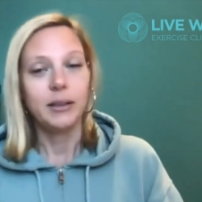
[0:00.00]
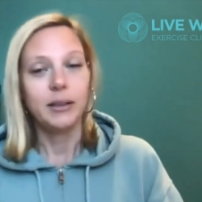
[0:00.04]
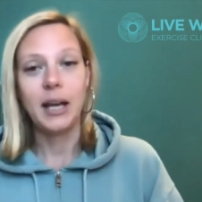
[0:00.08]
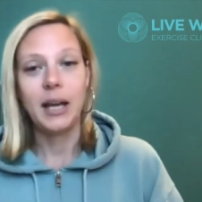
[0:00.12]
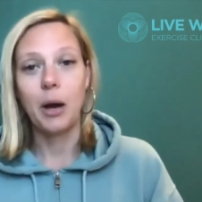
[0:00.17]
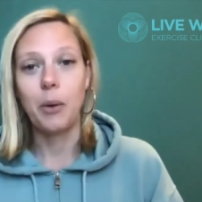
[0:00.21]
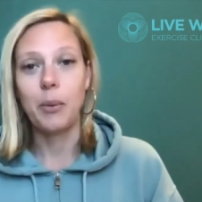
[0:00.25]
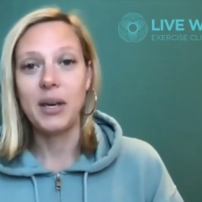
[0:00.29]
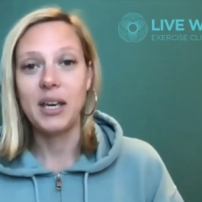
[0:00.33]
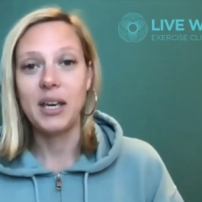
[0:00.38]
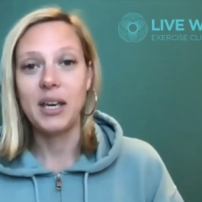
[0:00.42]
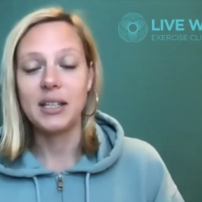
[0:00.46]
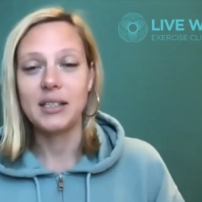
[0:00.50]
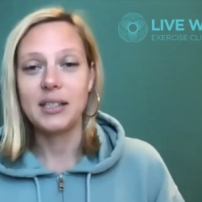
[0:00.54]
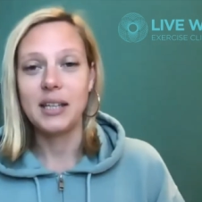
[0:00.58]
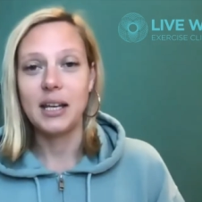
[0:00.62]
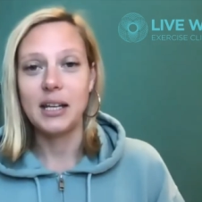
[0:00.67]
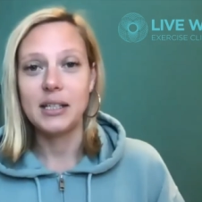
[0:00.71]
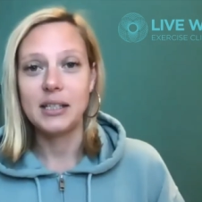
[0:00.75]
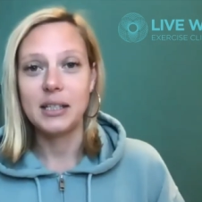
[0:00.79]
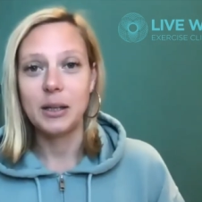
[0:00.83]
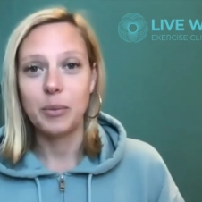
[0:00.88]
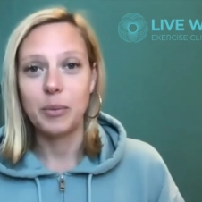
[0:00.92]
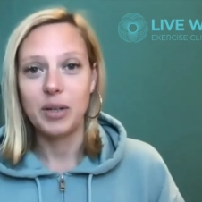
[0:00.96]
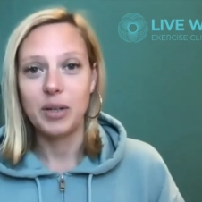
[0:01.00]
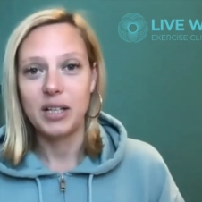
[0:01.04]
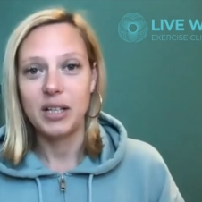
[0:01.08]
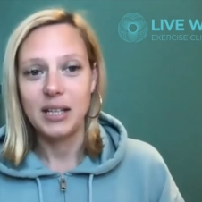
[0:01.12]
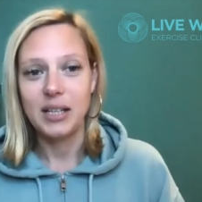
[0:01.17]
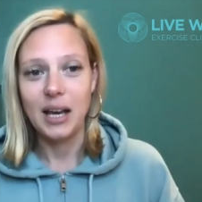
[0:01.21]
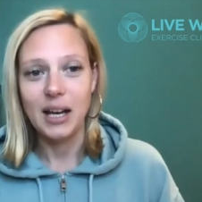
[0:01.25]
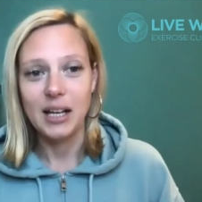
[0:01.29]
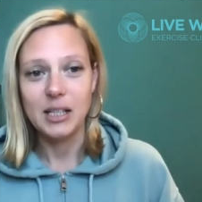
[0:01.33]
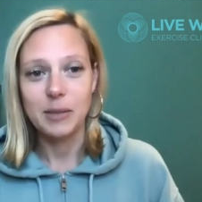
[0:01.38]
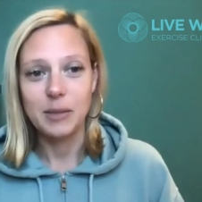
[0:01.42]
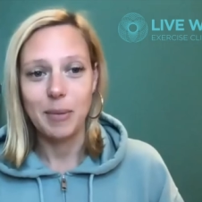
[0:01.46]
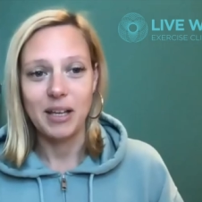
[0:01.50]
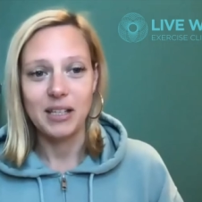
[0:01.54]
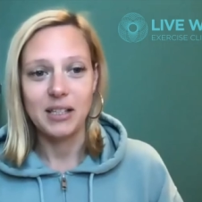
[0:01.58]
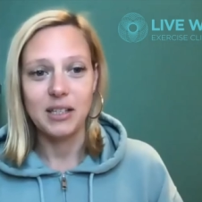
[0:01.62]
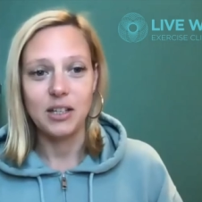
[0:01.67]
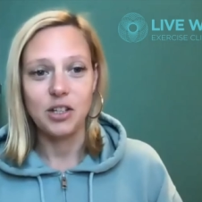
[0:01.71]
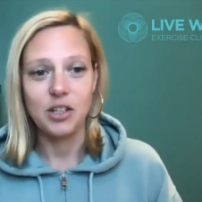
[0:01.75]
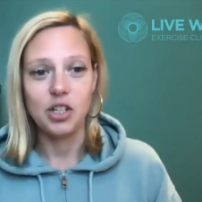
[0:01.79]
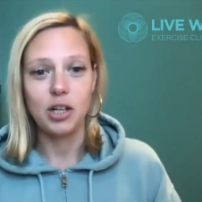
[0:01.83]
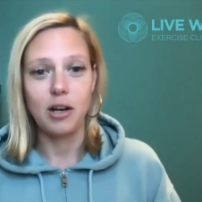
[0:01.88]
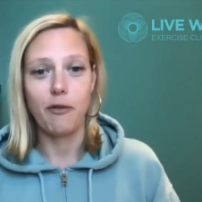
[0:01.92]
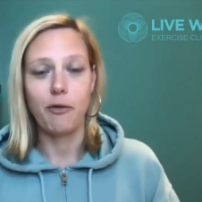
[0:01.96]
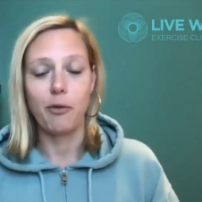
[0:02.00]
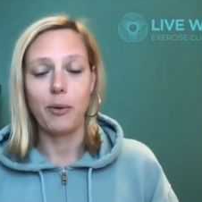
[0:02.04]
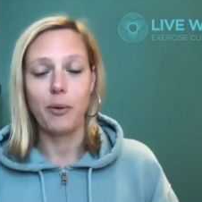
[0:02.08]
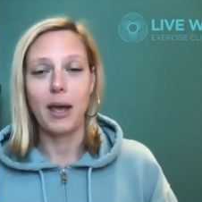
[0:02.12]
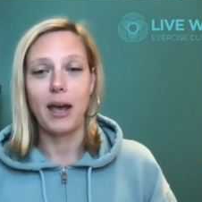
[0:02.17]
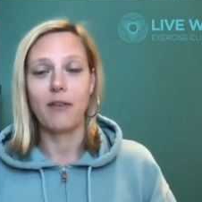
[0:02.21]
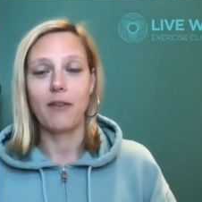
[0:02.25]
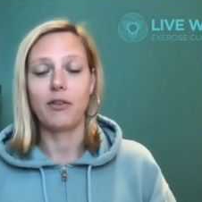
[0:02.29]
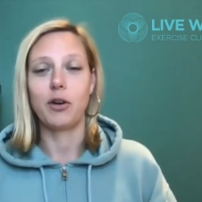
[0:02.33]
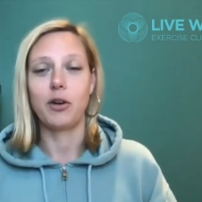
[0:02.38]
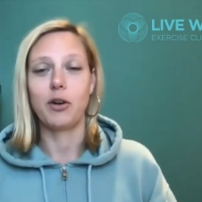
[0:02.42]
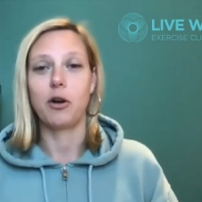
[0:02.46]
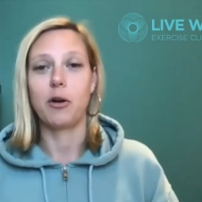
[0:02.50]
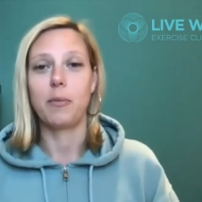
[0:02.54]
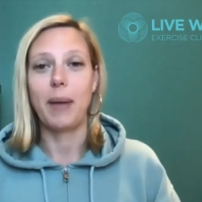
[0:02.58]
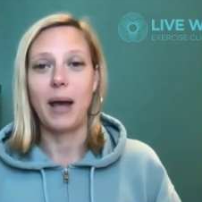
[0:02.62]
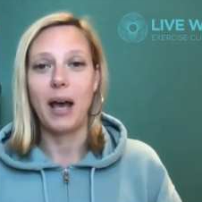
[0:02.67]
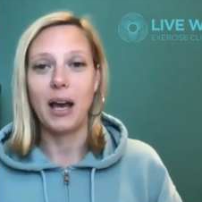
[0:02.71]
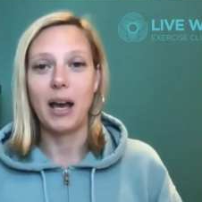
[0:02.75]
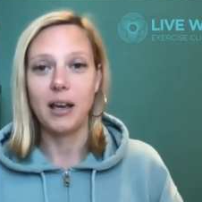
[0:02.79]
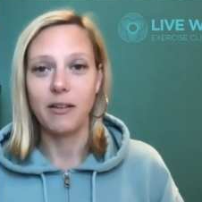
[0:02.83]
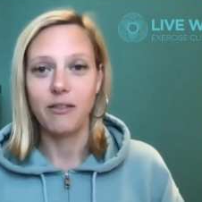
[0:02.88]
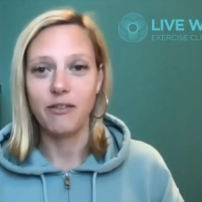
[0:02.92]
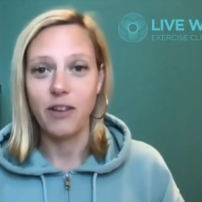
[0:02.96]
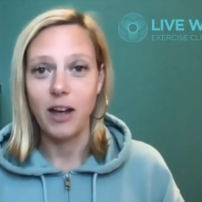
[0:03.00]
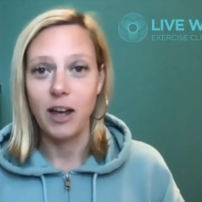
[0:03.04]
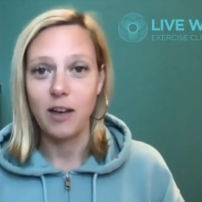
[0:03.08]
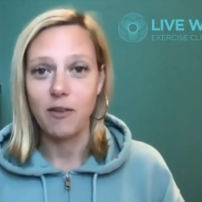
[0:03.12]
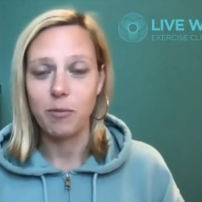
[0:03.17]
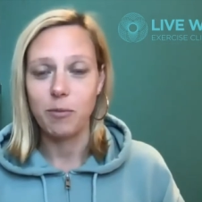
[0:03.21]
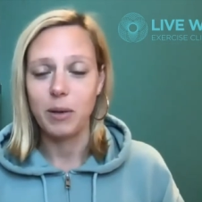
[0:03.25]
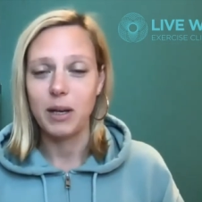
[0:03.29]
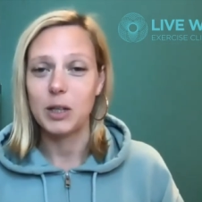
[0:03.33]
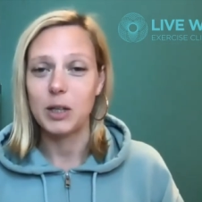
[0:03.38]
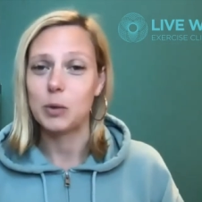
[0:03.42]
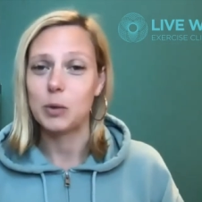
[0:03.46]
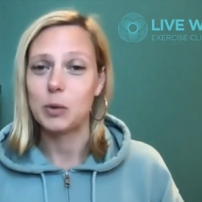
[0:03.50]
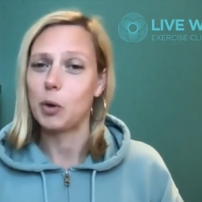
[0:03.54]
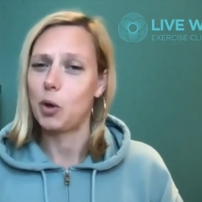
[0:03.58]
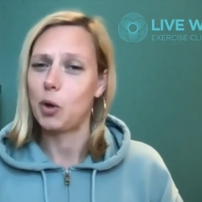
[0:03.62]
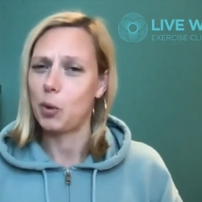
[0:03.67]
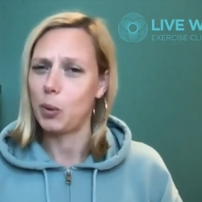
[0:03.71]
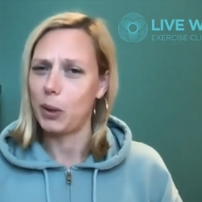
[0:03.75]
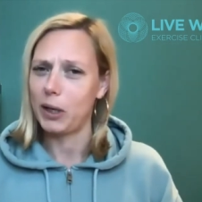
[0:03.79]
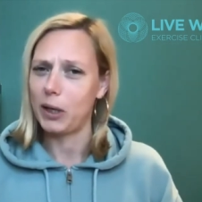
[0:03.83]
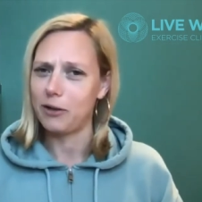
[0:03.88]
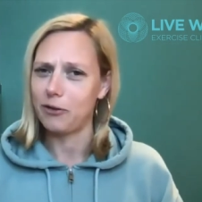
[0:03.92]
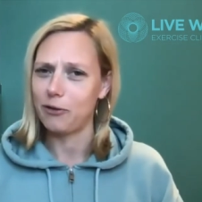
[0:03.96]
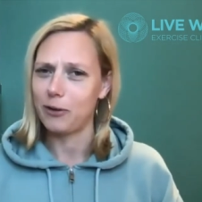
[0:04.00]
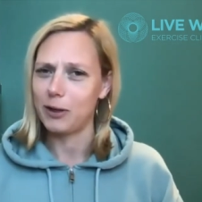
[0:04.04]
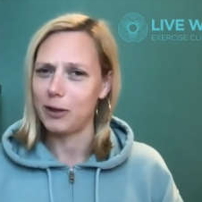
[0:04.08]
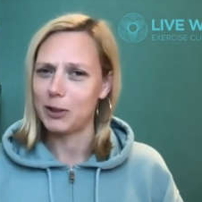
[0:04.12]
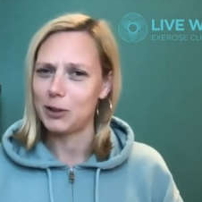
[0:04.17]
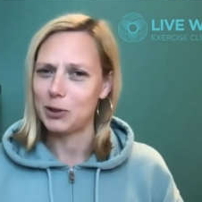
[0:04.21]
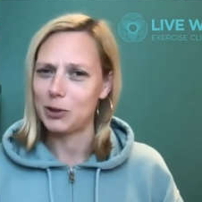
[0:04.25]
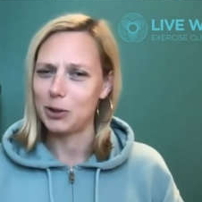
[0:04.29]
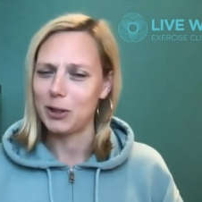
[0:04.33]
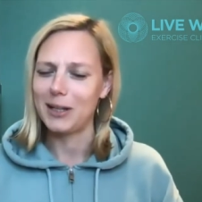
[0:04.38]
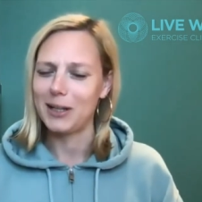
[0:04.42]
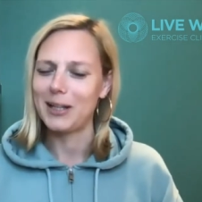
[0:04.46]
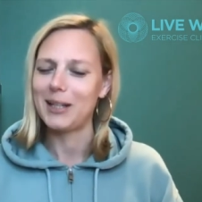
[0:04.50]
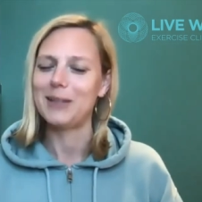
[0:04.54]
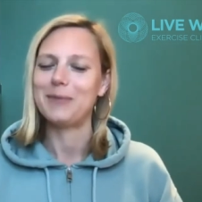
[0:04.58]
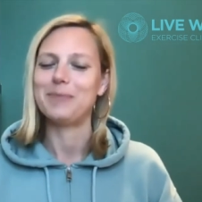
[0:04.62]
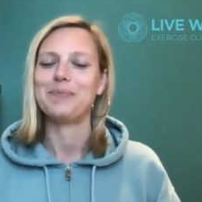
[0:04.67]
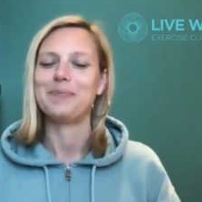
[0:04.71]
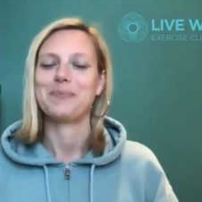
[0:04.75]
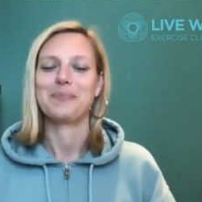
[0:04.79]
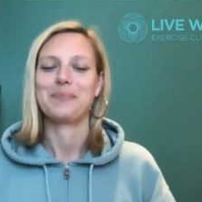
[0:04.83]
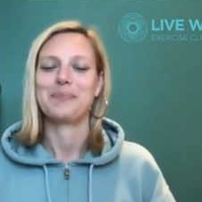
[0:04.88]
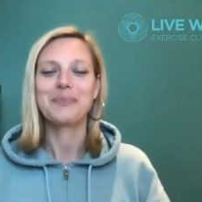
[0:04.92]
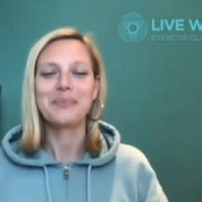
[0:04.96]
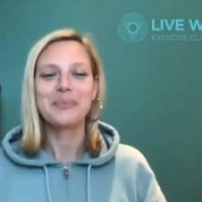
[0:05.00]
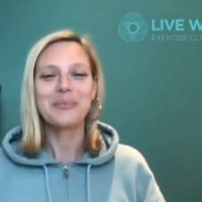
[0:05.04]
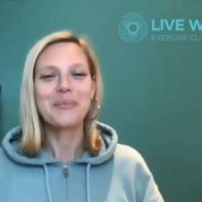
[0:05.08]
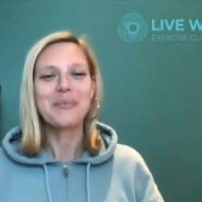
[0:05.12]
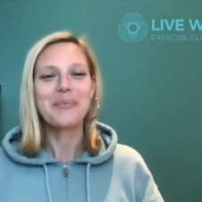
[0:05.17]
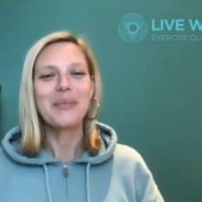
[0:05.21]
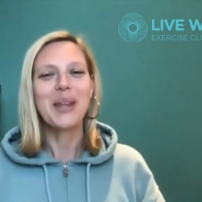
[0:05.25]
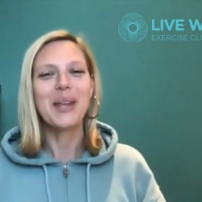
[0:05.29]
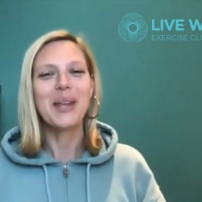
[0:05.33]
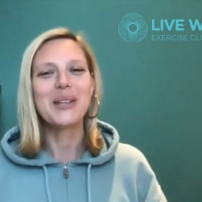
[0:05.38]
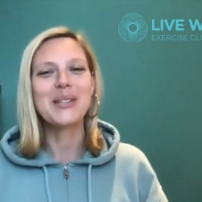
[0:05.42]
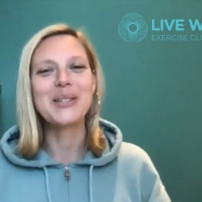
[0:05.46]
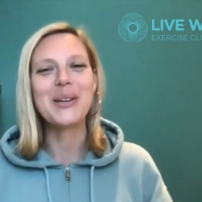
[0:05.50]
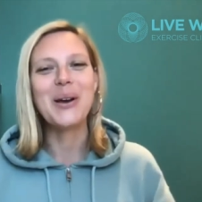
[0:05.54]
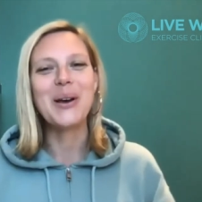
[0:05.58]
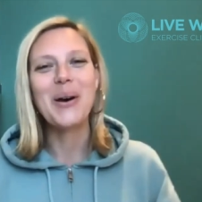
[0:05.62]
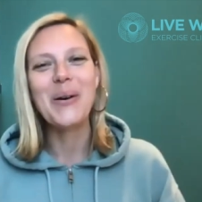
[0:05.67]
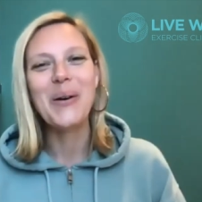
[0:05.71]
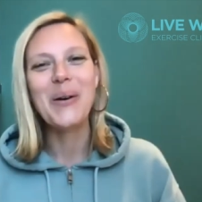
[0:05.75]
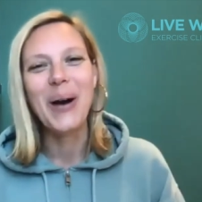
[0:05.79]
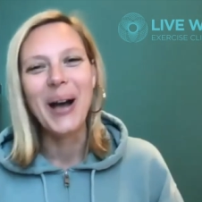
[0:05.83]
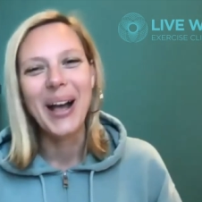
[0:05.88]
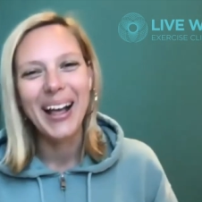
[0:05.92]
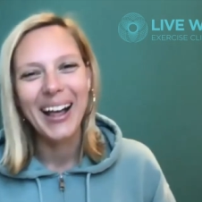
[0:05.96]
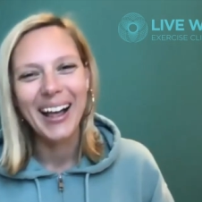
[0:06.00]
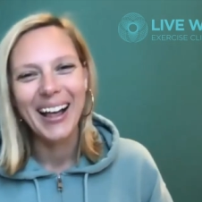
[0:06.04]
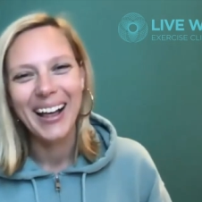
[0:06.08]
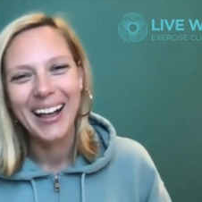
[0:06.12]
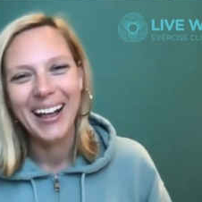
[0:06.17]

Now we can send someone a text message, and if we haven't heard back in 5 minutes, we're quite frustrated. So